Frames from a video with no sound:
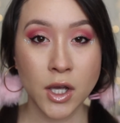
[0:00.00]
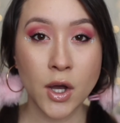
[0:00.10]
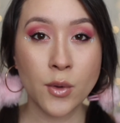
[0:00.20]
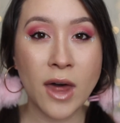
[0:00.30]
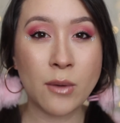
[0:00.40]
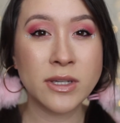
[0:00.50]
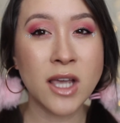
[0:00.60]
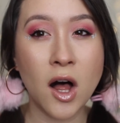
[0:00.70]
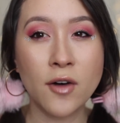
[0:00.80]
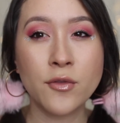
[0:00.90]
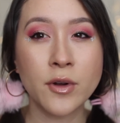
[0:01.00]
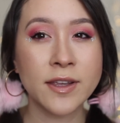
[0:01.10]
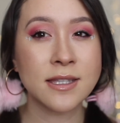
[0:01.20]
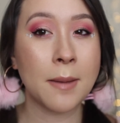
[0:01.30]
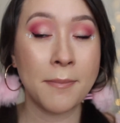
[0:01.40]
So that was all for
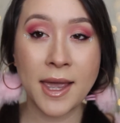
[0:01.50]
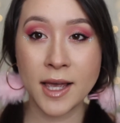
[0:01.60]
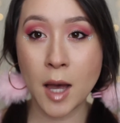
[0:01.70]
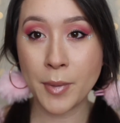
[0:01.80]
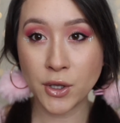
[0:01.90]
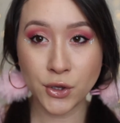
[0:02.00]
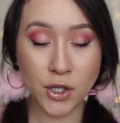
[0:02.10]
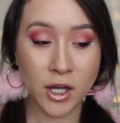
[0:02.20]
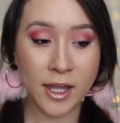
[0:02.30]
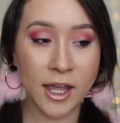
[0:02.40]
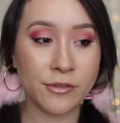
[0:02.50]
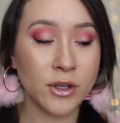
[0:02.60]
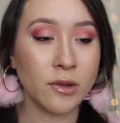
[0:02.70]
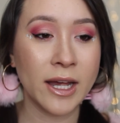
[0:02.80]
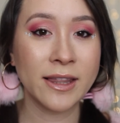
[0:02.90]
this makeup look. If
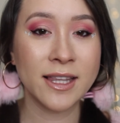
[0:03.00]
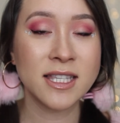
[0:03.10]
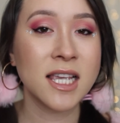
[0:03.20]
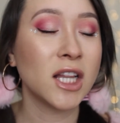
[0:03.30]
you like this